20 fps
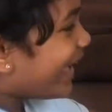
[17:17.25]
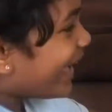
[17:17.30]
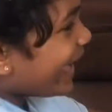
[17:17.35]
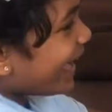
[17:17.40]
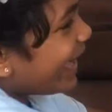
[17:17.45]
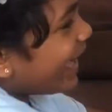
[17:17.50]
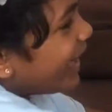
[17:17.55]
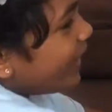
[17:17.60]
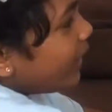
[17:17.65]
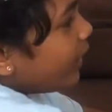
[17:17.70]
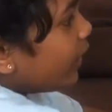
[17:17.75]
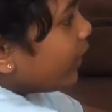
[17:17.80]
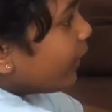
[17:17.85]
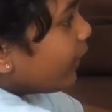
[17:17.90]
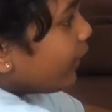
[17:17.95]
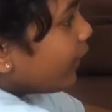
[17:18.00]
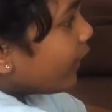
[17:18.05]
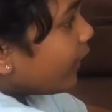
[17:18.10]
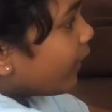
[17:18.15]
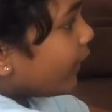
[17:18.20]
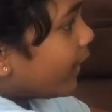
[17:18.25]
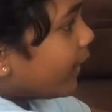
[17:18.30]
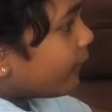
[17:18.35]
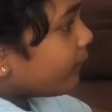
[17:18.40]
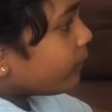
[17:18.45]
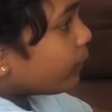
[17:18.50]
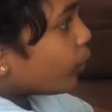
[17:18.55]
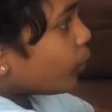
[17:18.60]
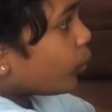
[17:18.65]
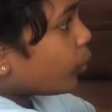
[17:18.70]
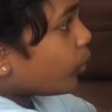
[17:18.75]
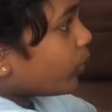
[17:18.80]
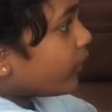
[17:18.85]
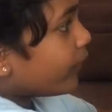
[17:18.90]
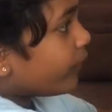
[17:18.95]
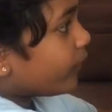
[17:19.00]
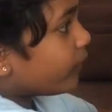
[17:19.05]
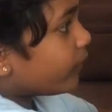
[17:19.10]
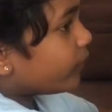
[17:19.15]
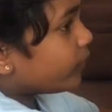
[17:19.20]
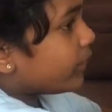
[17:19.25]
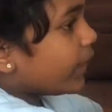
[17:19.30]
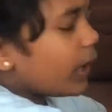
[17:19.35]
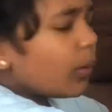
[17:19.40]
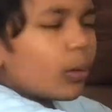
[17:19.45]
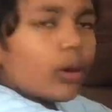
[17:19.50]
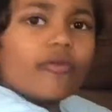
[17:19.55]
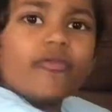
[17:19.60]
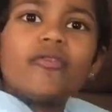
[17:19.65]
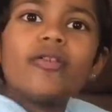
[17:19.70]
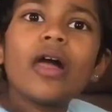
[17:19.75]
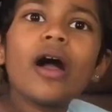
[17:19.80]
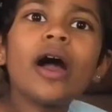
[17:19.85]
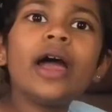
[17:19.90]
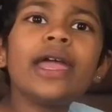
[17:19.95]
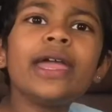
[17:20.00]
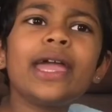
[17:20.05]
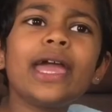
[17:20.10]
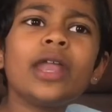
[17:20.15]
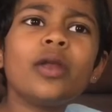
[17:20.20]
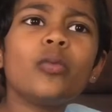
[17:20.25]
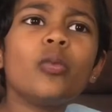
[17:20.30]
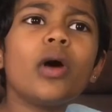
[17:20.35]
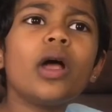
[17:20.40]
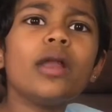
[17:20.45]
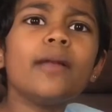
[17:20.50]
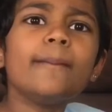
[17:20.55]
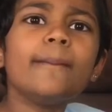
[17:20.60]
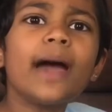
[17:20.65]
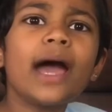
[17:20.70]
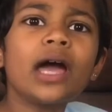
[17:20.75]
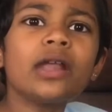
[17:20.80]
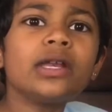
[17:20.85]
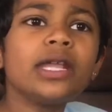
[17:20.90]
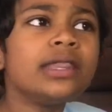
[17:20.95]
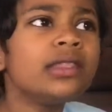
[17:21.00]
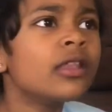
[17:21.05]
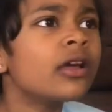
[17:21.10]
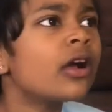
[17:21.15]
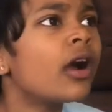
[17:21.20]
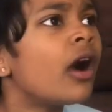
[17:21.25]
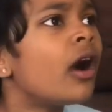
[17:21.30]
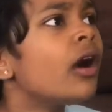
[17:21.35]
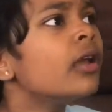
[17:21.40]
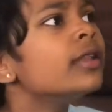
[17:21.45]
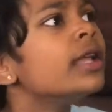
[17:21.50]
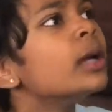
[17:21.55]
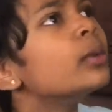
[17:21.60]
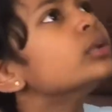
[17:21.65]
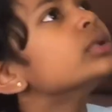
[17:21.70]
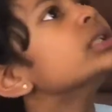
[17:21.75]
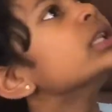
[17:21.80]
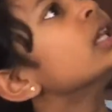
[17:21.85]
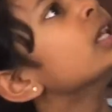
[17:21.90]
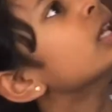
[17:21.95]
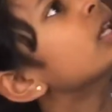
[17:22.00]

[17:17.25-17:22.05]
And they were flying, and one man in the car, they were like,